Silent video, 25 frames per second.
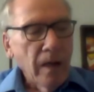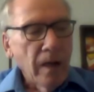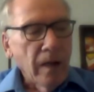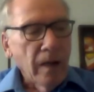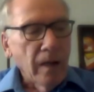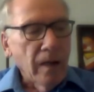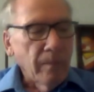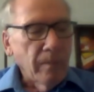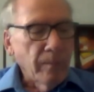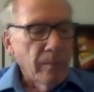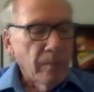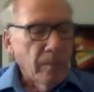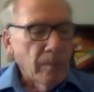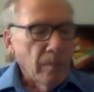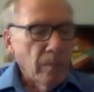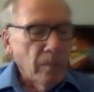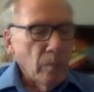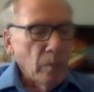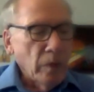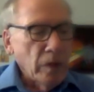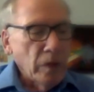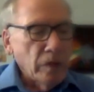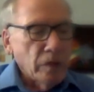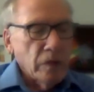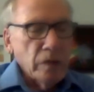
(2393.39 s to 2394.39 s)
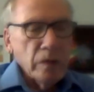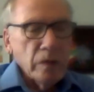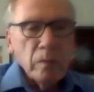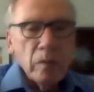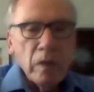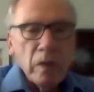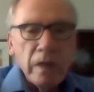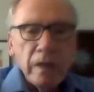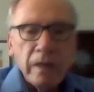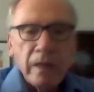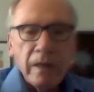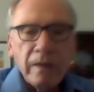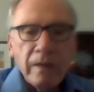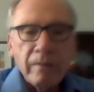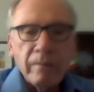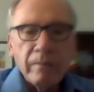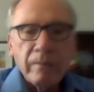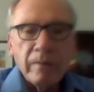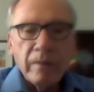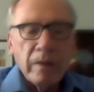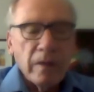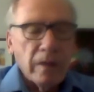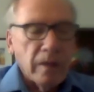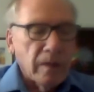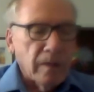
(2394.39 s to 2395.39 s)
Um, we do
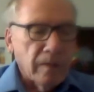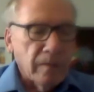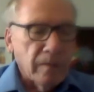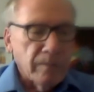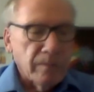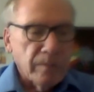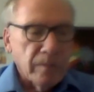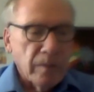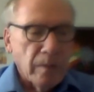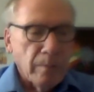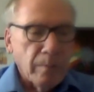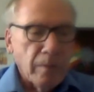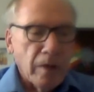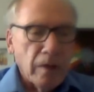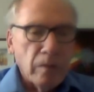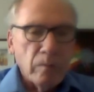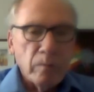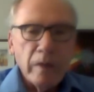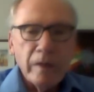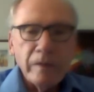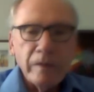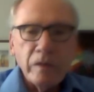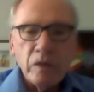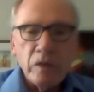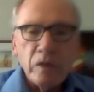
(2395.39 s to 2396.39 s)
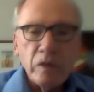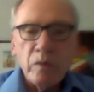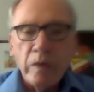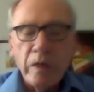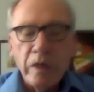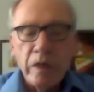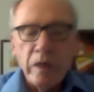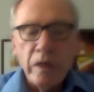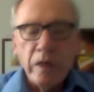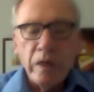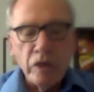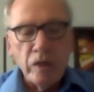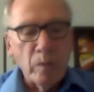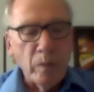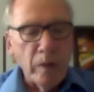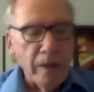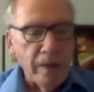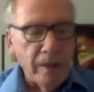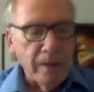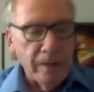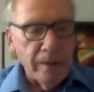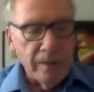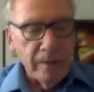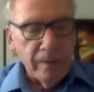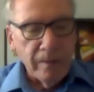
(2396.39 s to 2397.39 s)
have uh, from our registration,
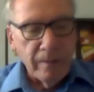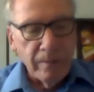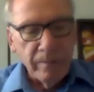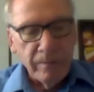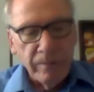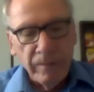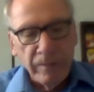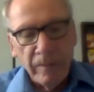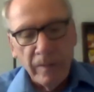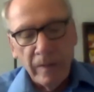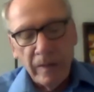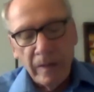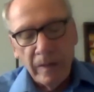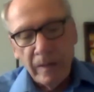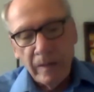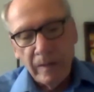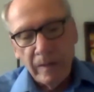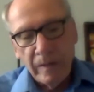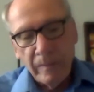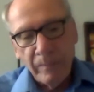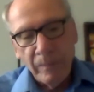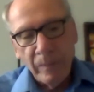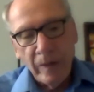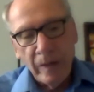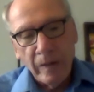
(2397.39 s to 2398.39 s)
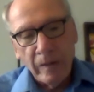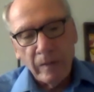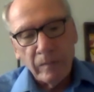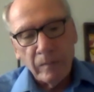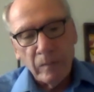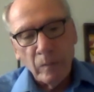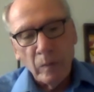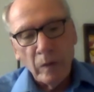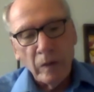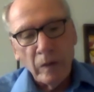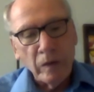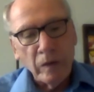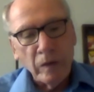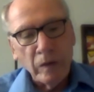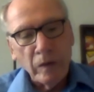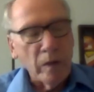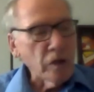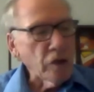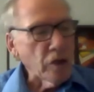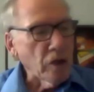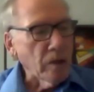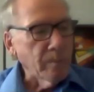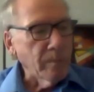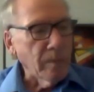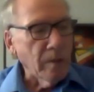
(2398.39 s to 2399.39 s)
we have um, one
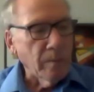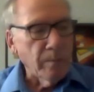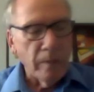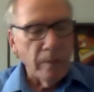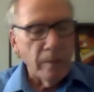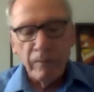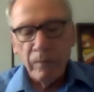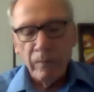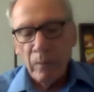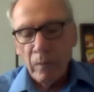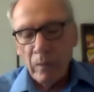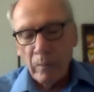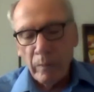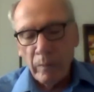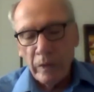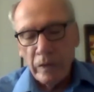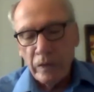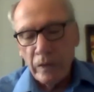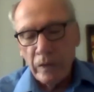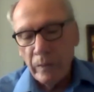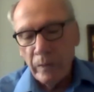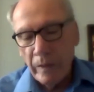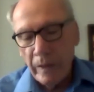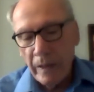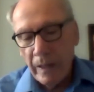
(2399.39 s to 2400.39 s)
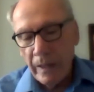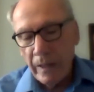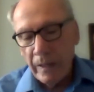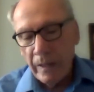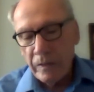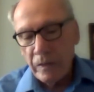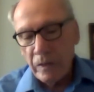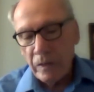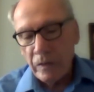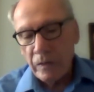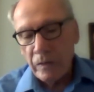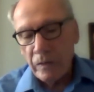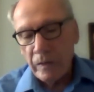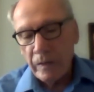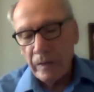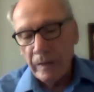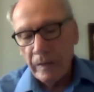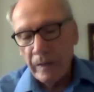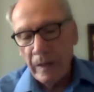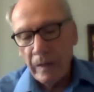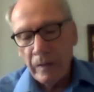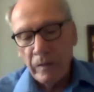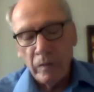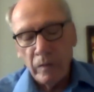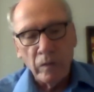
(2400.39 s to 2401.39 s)
question, but before we do that, I just
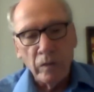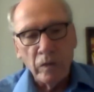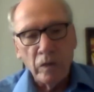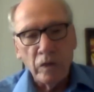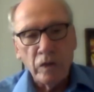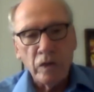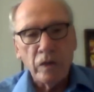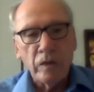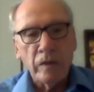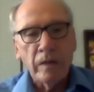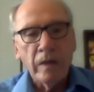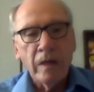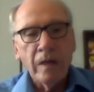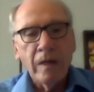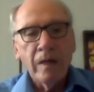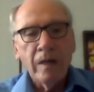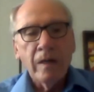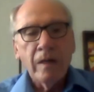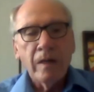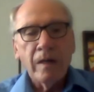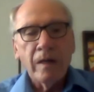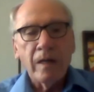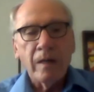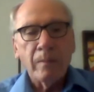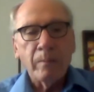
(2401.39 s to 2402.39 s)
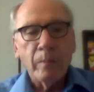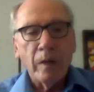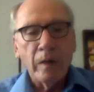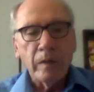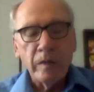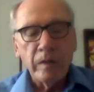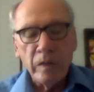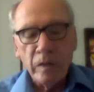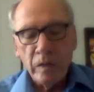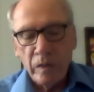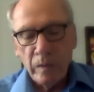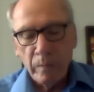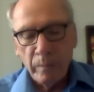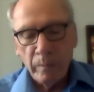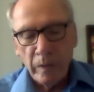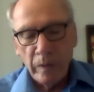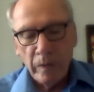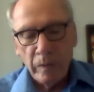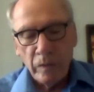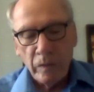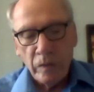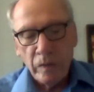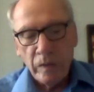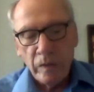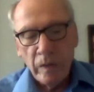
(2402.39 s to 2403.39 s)
again urge our
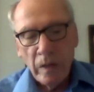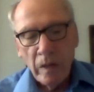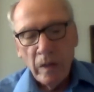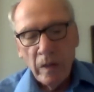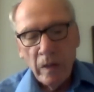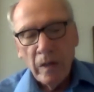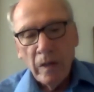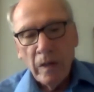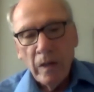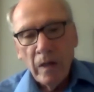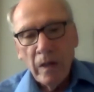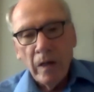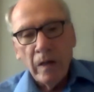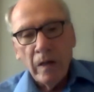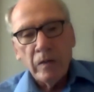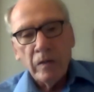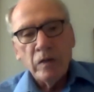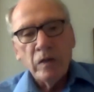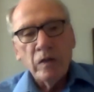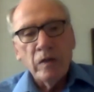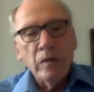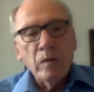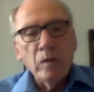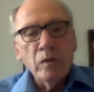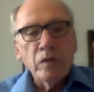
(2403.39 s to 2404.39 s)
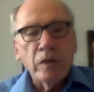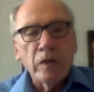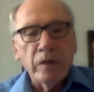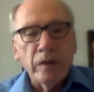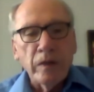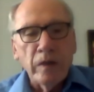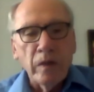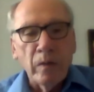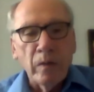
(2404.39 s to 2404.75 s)
participants uh, to use the